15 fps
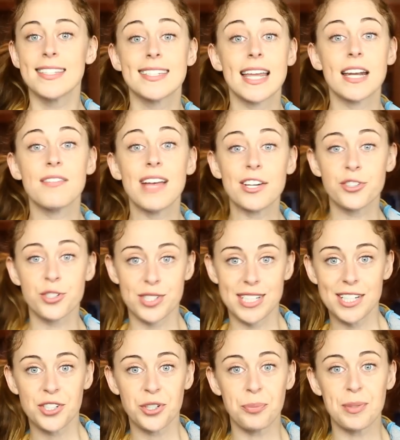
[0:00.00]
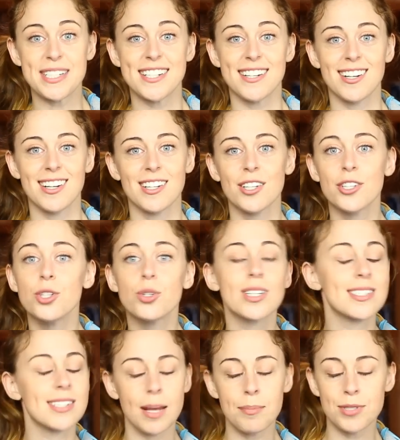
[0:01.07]
Instead of extra t-shirt material, you
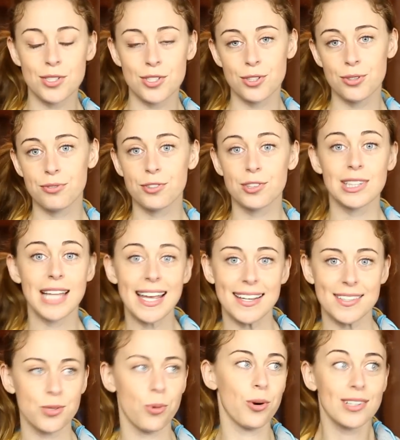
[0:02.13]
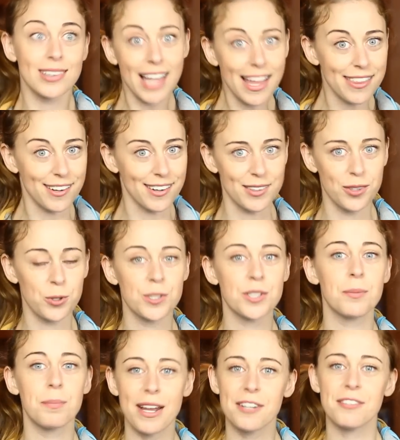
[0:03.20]
could substitute for lace or leather in
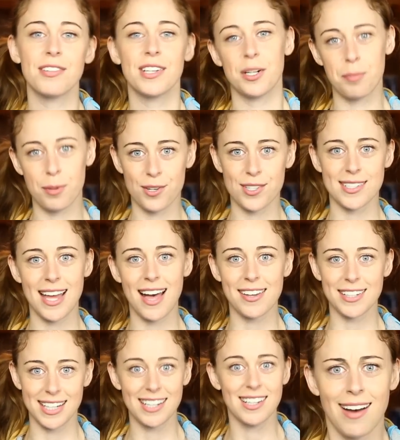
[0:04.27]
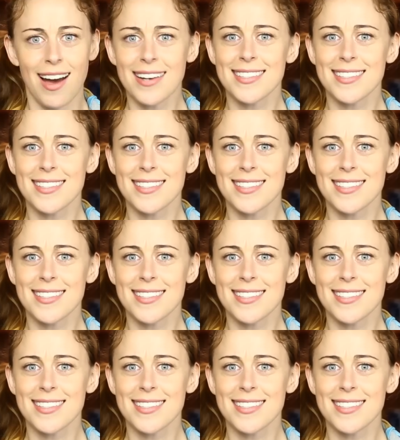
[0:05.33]
order to better fit your personality.